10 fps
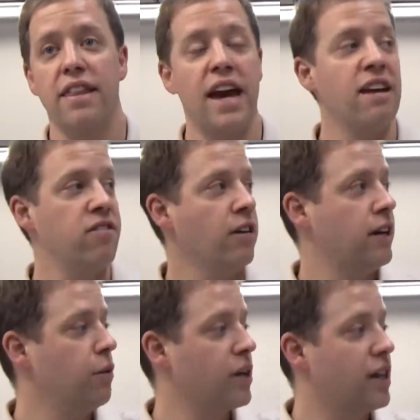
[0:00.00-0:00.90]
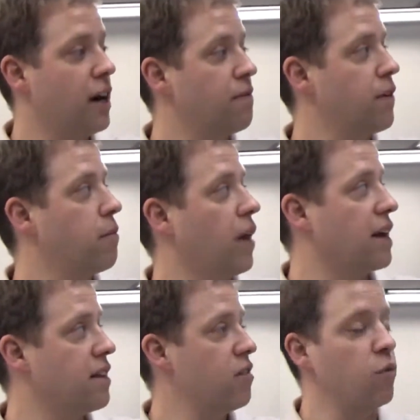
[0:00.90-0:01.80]
The A circuit would come from
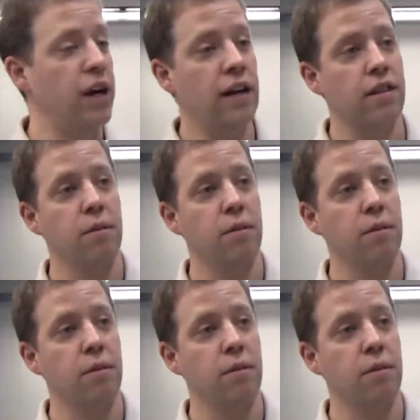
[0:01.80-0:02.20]
like this one,